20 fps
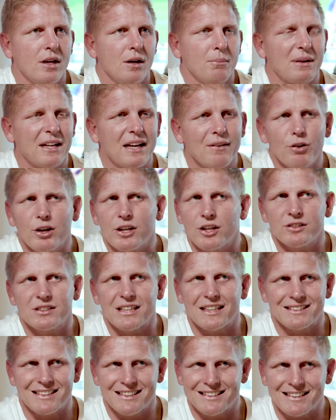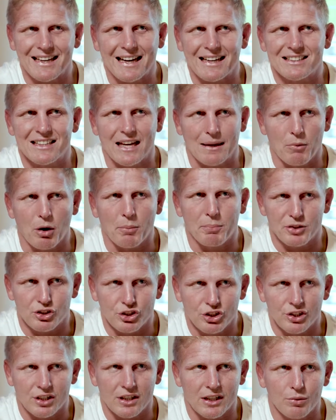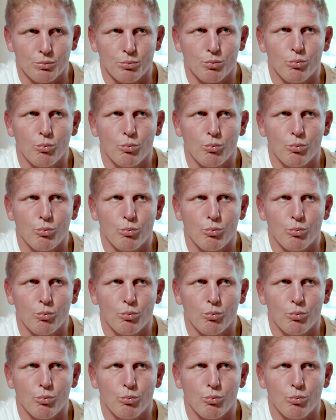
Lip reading: but everyone else has the exact same opportunity.